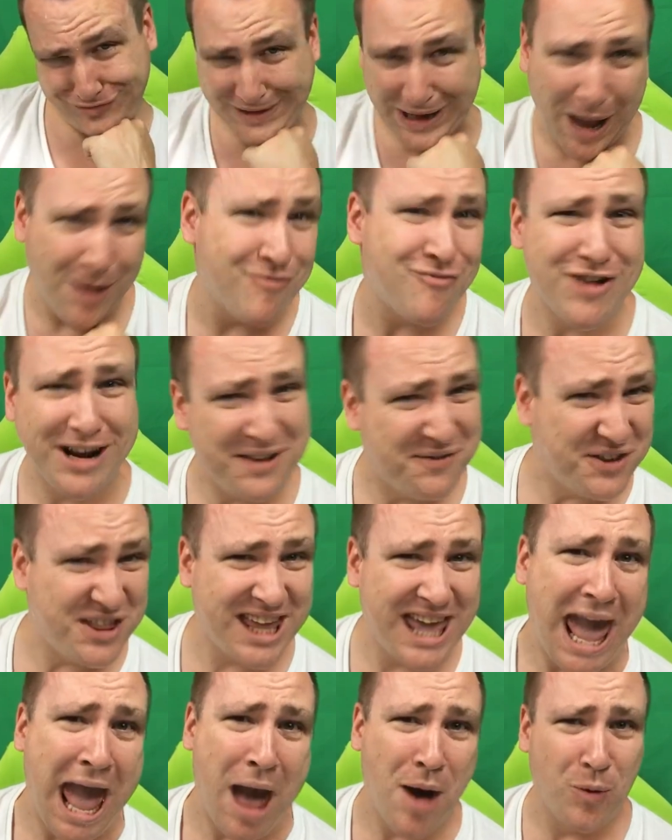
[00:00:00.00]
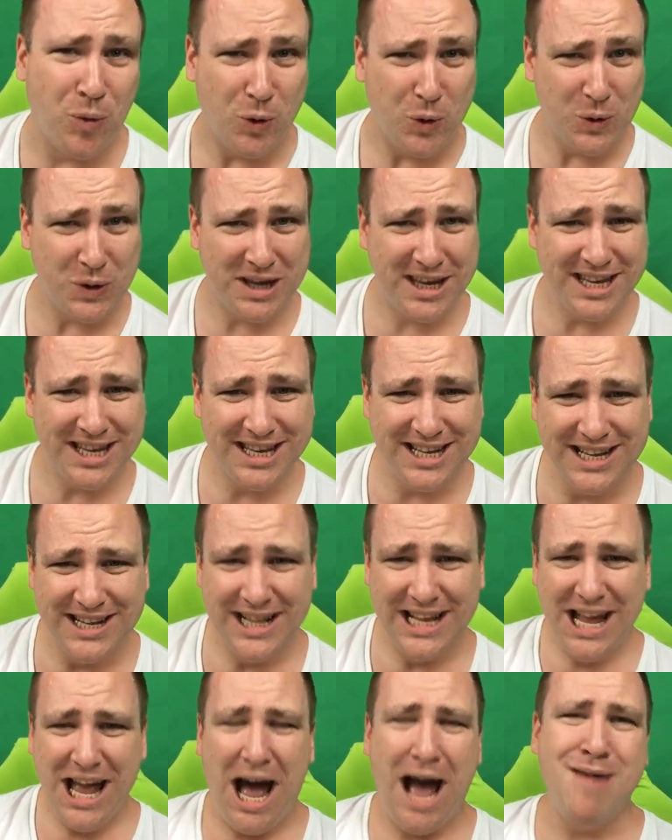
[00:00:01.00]
I'm ready for the catwalk.
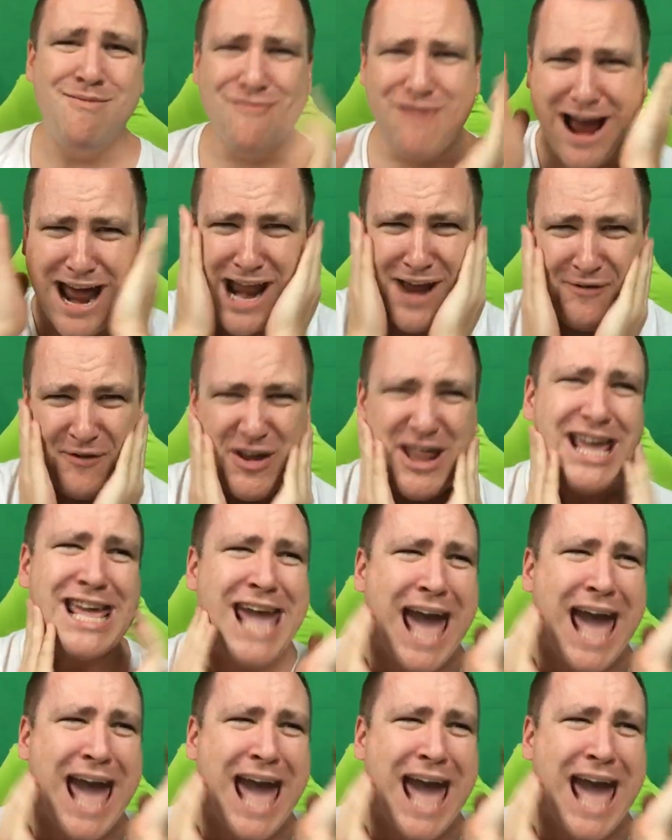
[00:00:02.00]
I'm ready for the